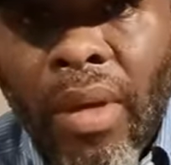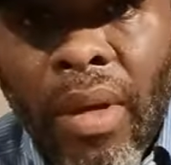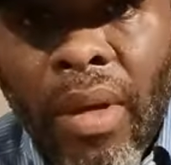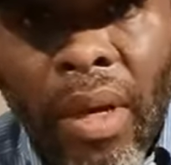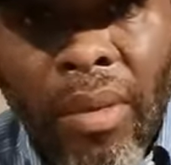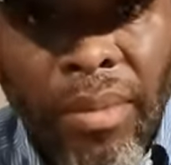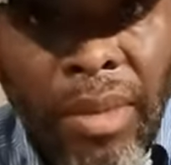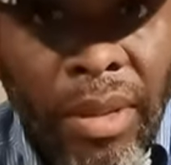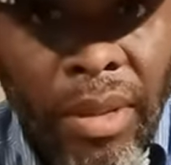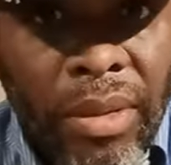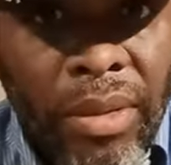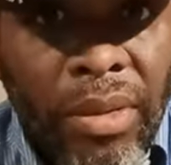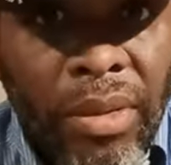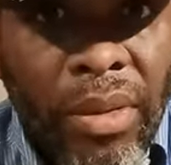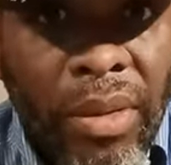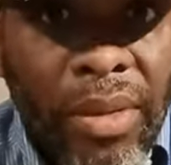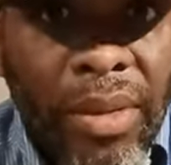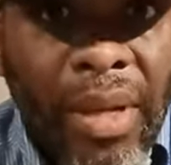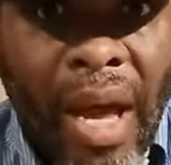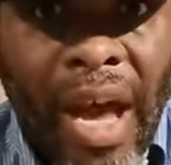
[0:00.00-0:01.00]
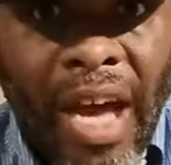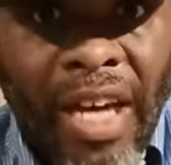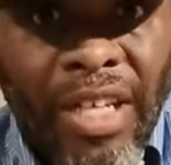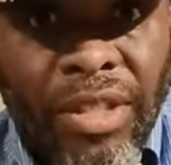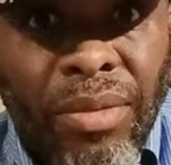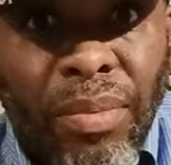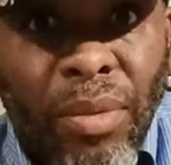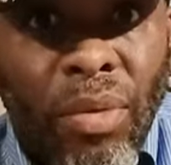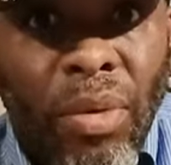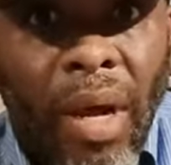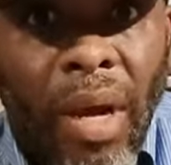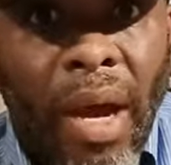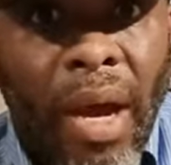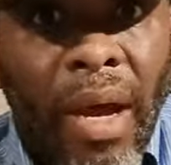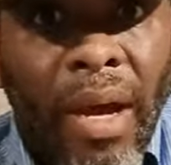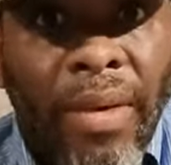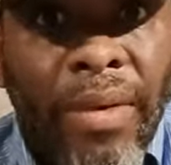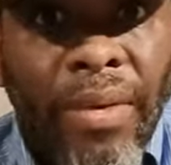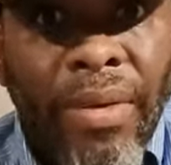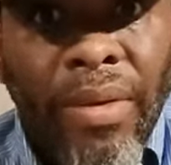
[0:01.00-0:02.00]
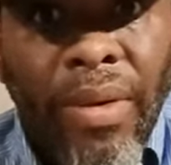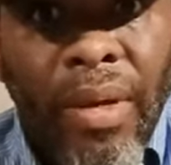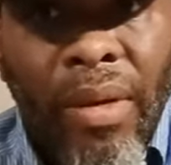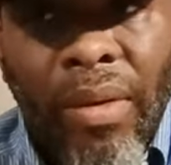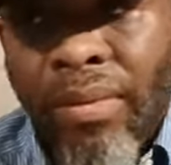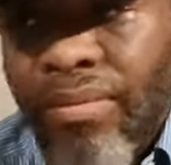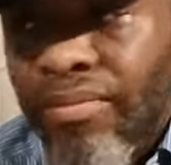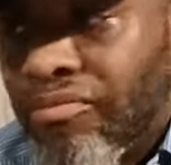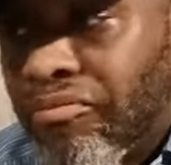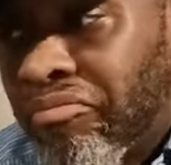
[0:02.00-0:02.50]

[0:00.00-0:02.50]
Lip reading: a minister of the gospel, I see